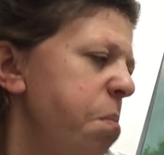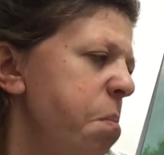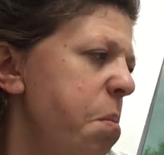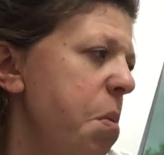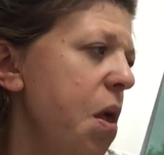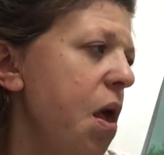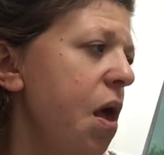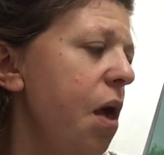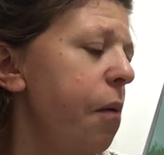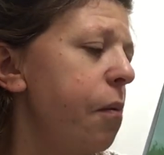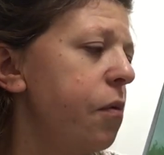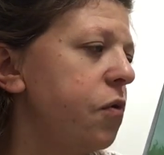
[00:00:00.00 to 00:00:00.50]

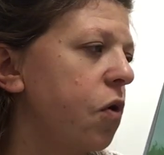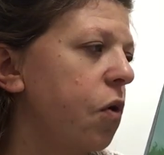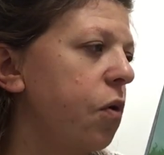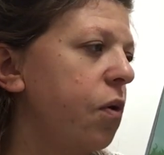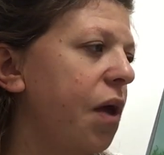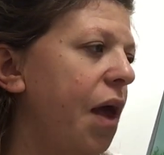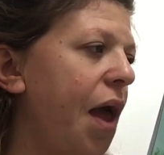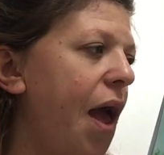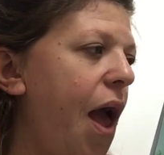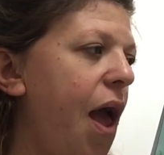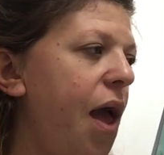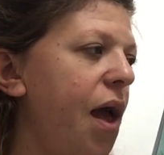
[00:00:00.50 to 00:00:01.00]
"It was
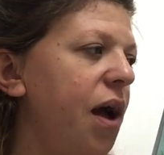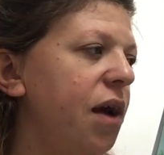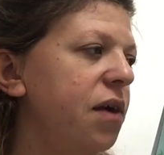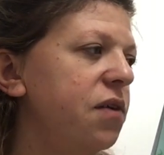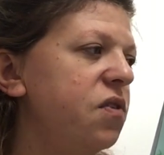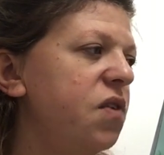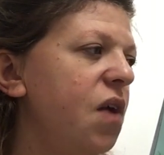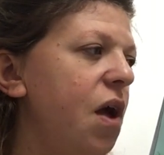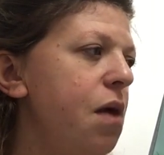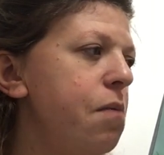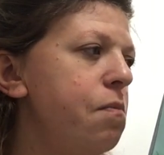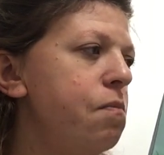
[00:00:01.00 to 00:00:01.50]
okay," I
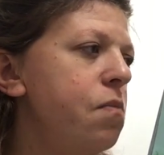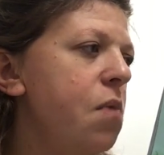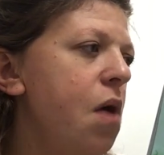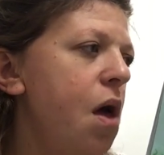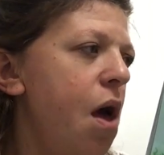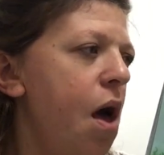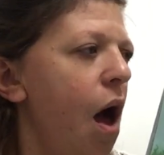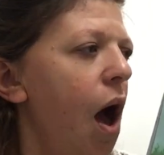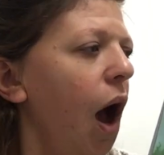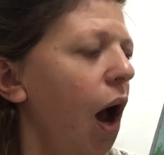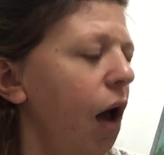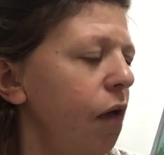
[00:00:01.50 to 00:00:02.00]
said.
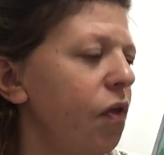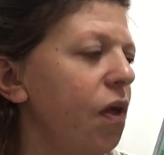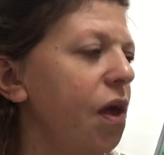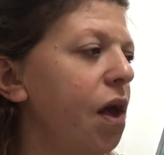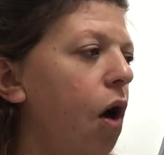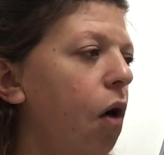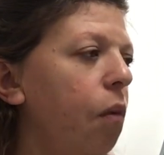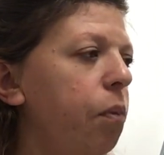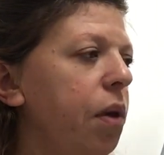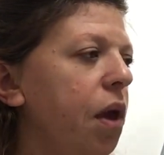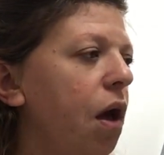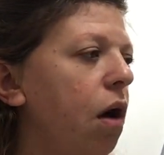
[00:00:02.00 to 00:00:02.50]
"I
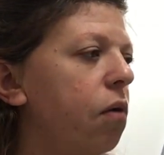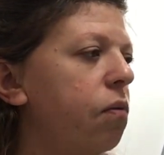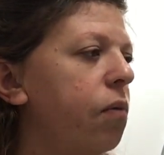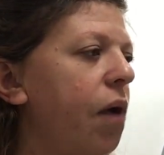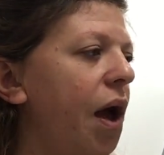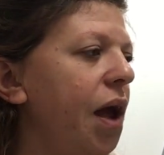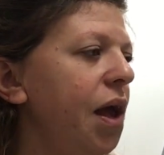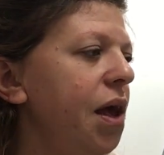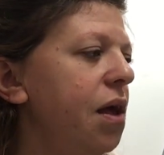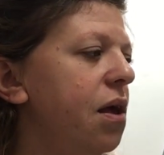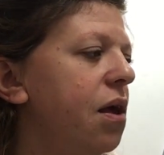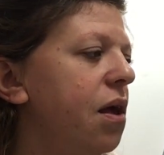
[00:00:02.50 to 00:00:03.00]
think I'll be all
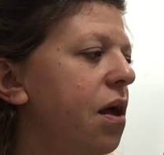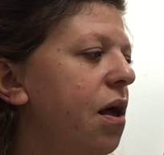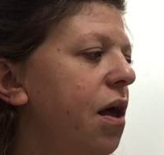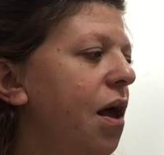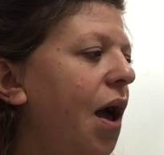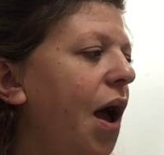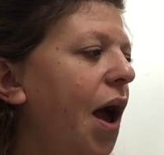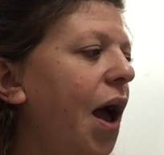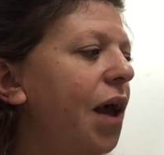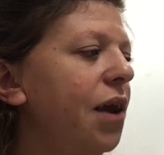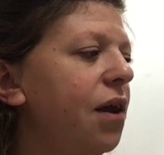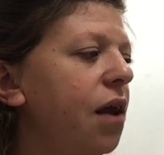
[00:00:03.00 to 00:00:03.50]
right.
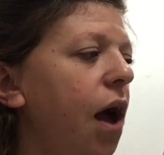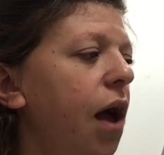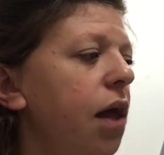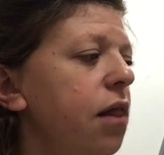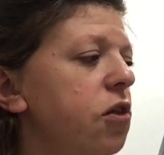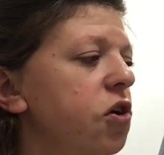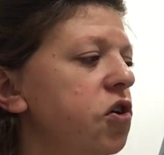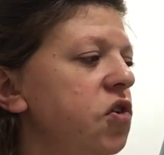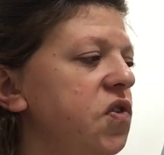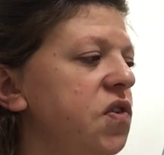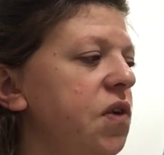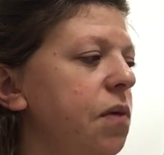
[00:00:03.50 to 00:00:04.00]
And I
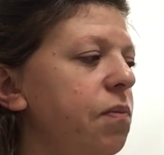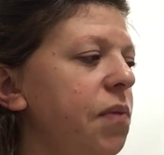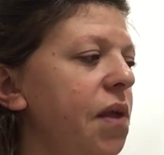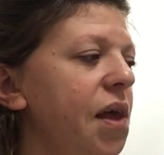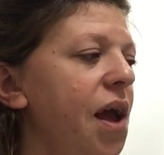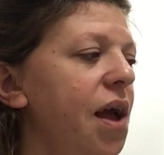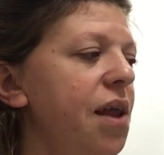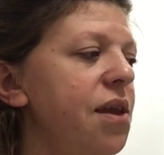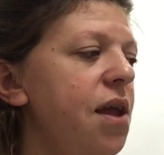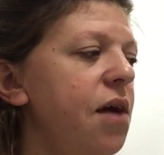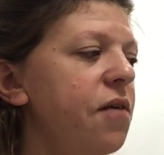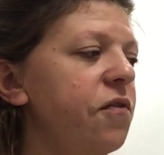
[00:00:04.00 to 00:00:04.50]
learned
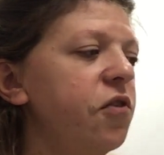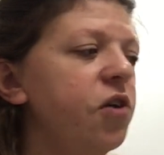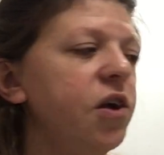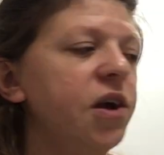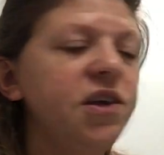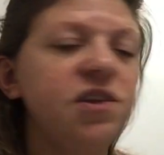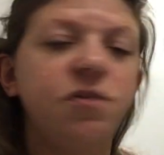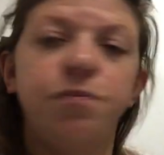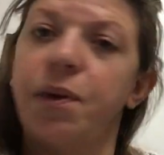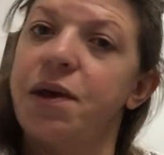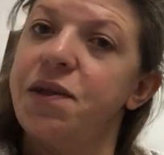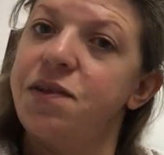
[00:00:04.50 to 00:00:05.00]
something I never
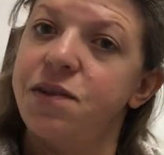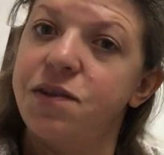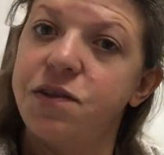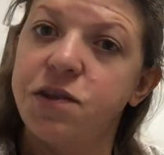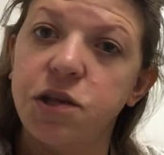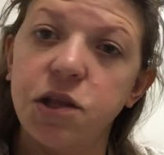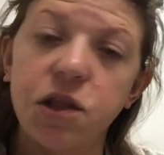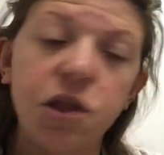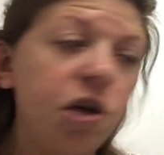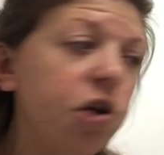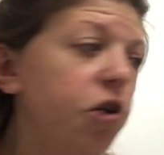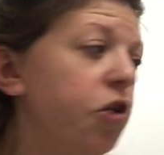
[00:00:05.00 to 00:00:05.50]
expected
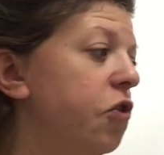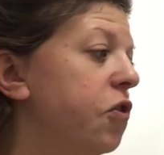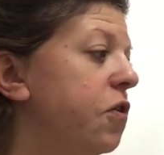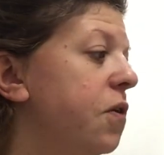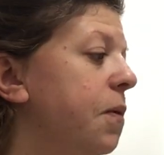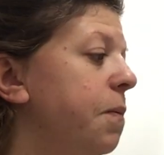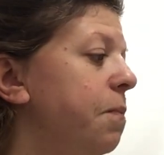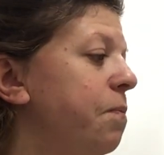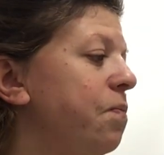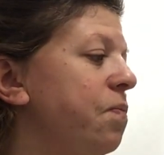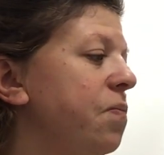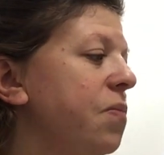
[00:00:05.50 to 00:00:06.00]
to learn."